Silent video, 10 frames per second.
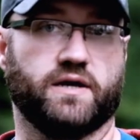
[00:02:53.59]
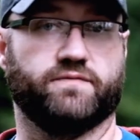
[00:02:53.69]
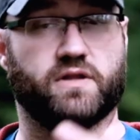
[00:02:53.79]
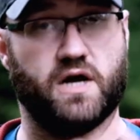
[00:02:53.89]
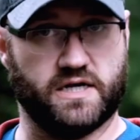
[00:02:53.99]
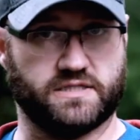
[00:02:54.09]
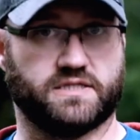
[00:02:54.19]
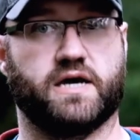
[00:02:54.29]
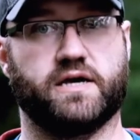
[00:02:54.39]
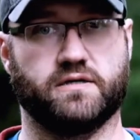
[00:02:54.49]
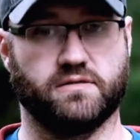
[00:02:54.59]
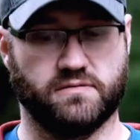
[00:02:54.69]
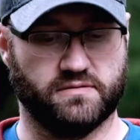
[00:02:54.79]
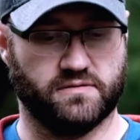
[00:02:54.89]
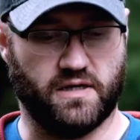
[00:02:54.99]
a vlog style
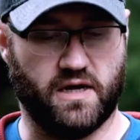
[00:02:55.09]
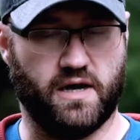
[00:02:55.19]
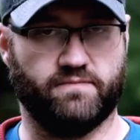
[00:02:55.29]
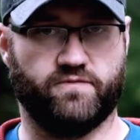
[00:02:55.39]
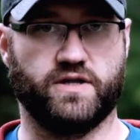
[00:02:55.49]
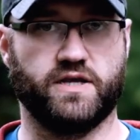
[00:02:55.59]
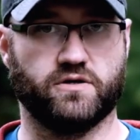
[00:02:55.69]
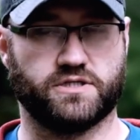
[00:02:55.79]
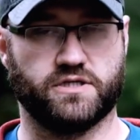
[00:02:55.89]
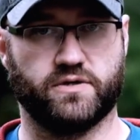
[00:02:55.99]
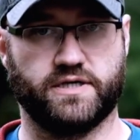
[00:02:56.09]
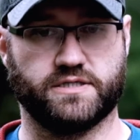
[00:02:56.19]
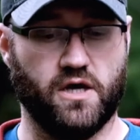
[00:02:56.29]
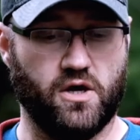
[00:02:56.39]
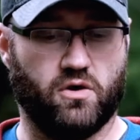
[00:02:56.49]
video
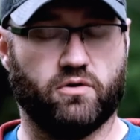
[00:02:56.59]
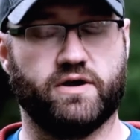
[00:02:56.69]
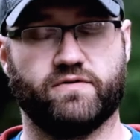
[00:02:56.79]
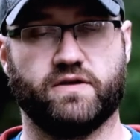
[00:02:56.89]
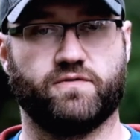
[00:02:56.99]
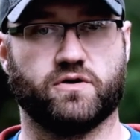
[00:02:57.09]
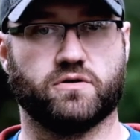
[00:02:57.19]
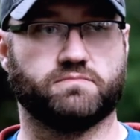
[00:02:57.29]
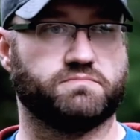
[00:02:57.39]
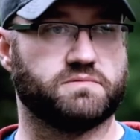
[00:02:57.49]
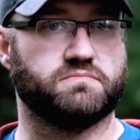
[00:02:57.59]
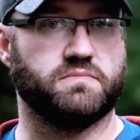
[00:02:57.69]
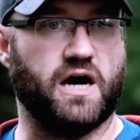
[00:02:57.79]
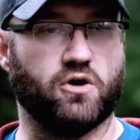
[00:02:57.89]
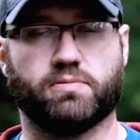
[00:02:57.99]
series, or even if you're
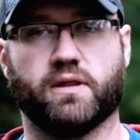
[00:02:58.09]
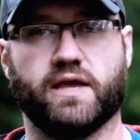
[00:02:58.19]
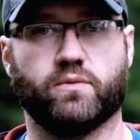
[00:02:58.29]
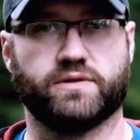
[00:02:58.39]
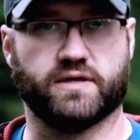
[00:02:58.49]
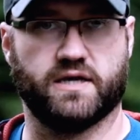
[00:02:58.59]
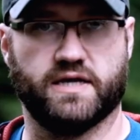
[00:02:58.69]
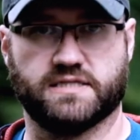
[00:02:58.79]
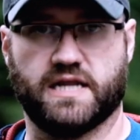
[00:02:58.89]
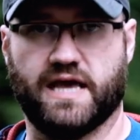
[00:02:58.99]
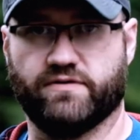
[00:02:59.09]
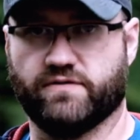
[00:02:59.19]
out playing with the kids and having